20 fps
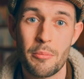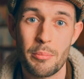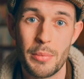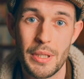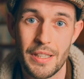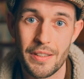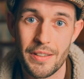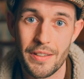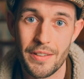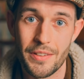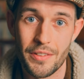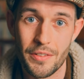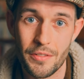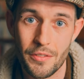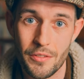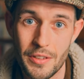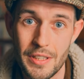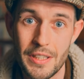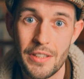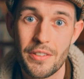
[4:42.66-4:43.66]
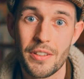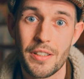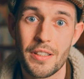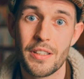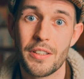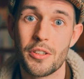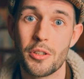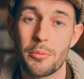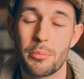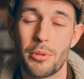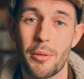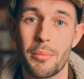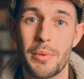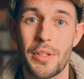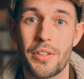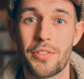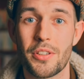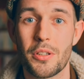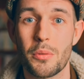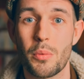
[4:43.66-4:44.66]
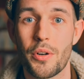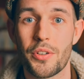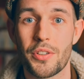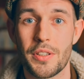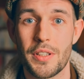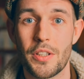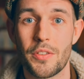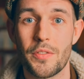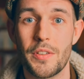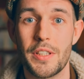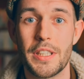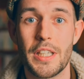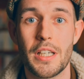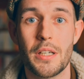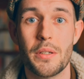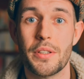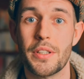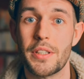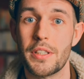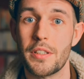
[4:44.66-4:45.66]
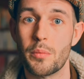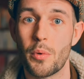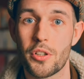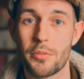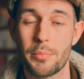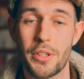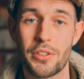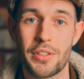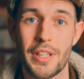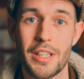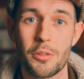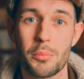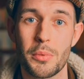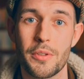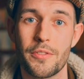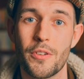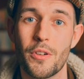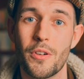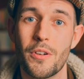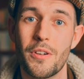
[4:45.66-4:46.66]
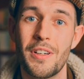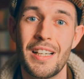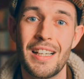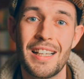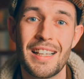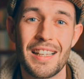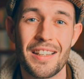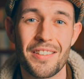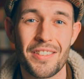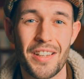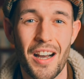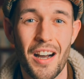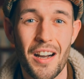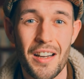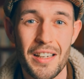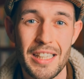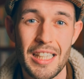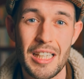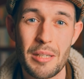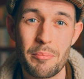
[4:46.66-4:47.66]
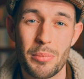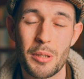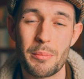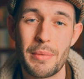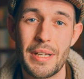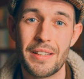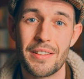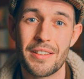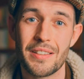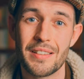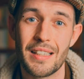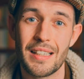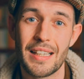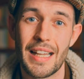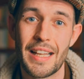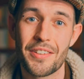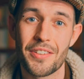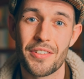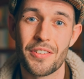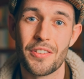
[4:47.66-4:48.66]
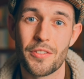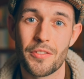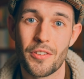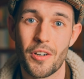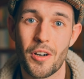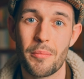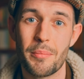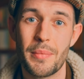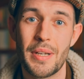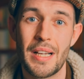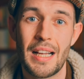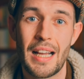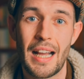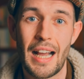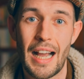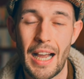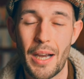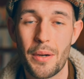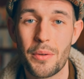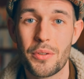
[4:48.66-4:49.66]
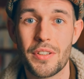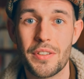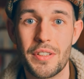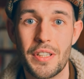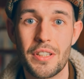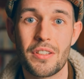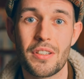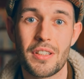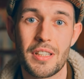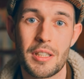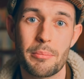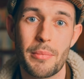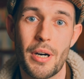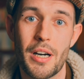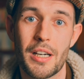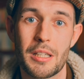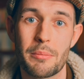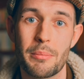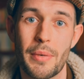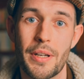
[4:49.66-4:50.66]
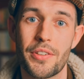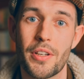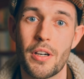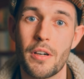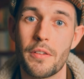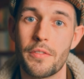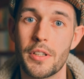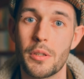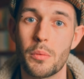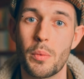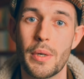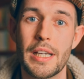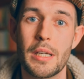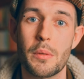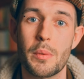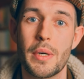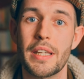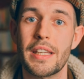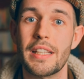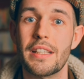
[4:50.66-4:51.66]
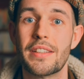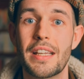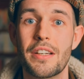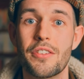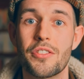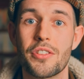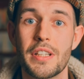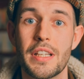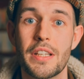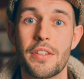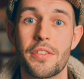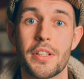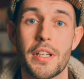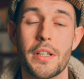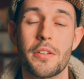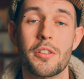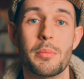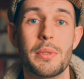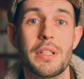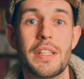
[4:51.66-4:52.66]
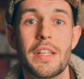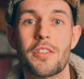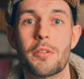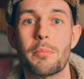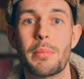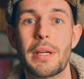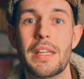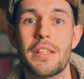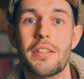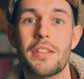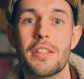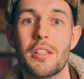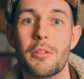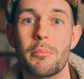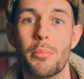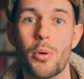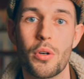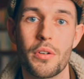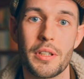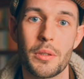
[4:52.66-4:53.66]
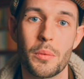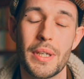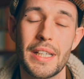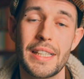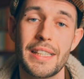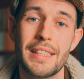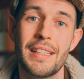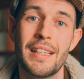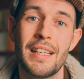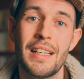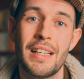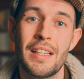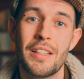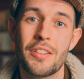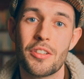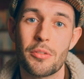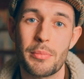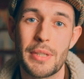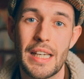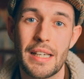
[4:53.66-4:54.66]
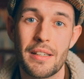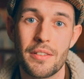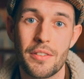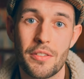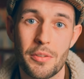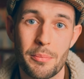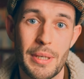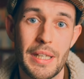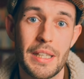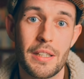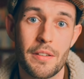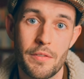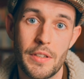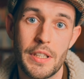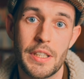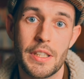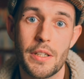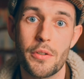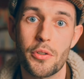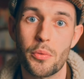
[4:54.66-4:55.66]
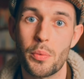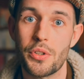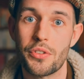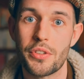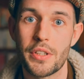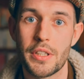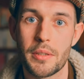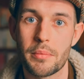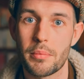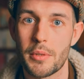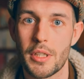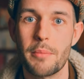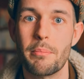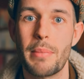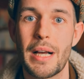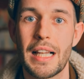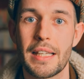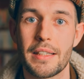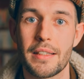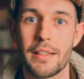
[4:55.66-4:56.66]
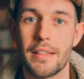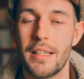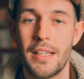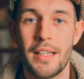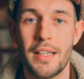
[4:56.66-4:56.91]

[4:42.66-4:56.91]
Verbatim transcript: because the reason that you're probably still watching this video and that you've watched my channel before is that I implemented the lessons from how to digitally market myself in a way where the attention isn't going to be dissipated in a boring way to me to make videos which are compelling.